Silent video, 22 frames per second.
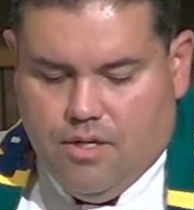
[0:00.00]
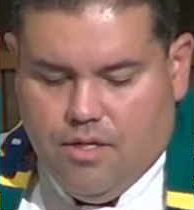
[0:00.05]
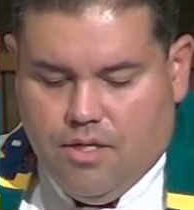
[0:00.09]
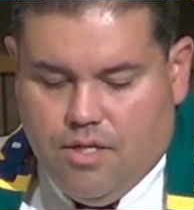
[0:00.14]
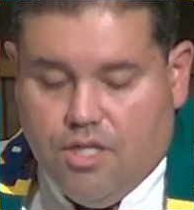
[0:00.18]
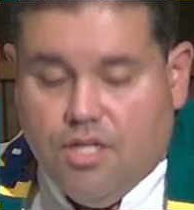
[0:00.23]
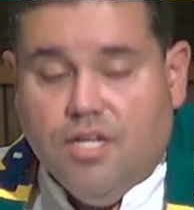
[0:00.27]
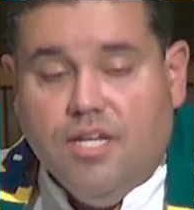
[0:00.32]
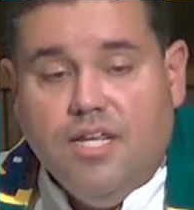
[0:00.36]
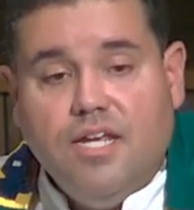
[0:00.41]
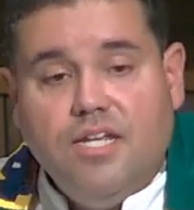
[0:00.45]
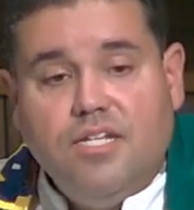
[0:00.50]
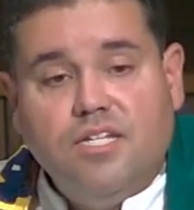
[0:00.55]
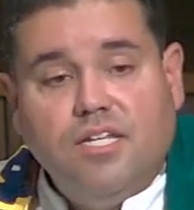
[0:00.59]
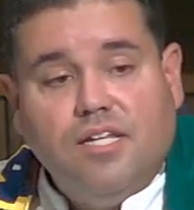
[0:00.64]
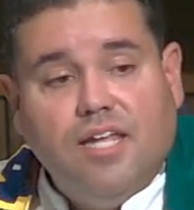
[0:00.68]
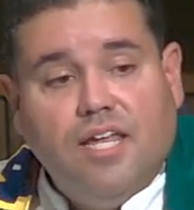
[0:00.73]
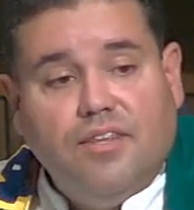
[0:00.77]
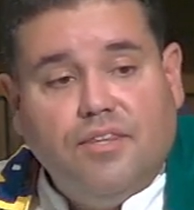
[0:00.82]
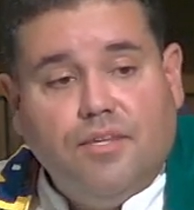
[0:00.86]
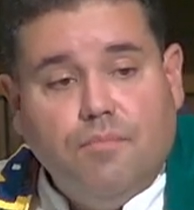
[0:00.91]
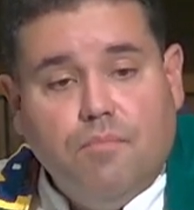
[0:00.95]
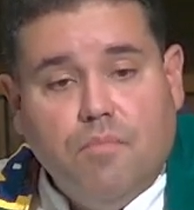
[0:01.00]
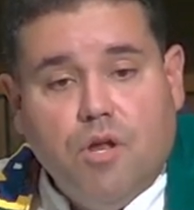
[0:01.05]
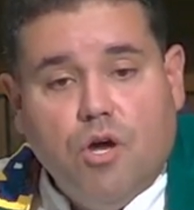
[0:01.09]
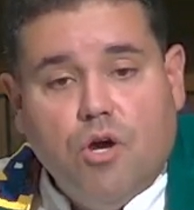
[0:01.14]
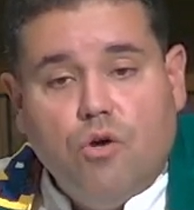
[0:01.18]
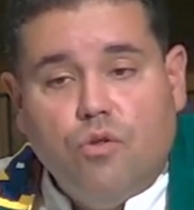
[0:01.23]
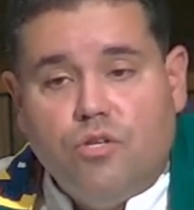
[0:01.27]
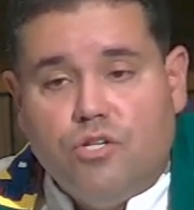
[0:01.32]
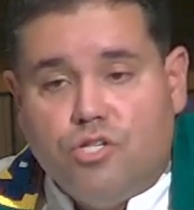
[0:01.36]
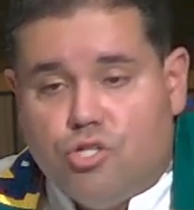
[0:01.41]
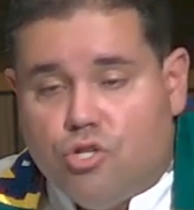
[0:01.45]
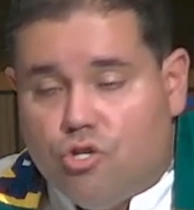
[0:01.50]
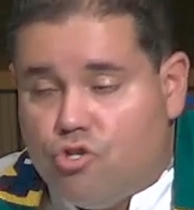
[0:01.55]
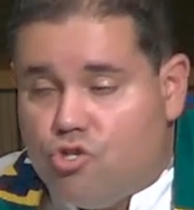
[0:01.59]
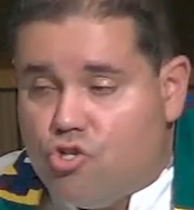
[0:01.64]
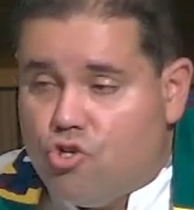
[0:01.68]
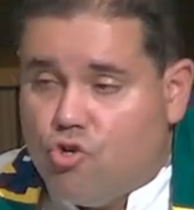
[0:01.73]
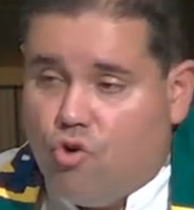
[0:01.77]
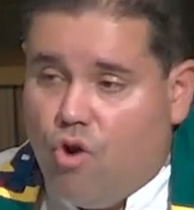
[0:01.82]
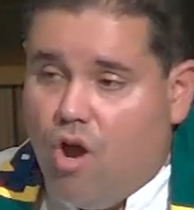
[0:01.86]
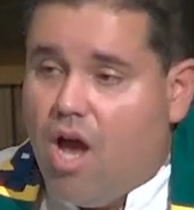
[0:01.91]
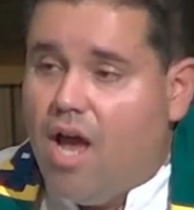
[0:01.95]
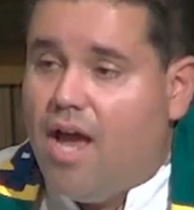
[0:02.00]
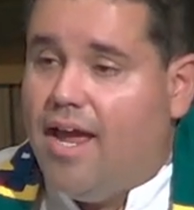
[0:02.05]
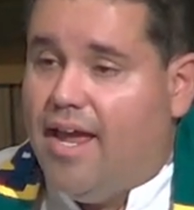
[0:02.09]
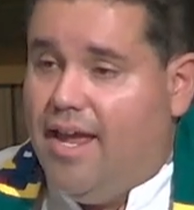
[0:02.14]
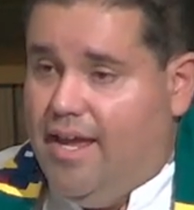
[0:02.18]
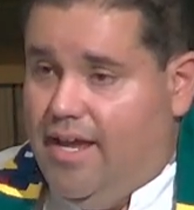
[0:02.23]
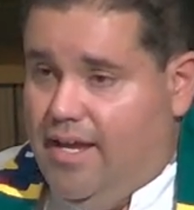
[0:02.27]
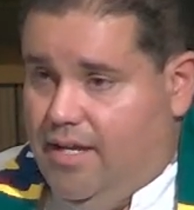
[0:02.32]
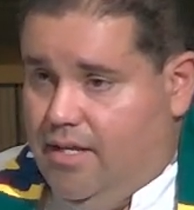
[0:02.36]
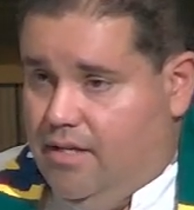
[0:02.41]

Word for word: You need to let them know that you're trying.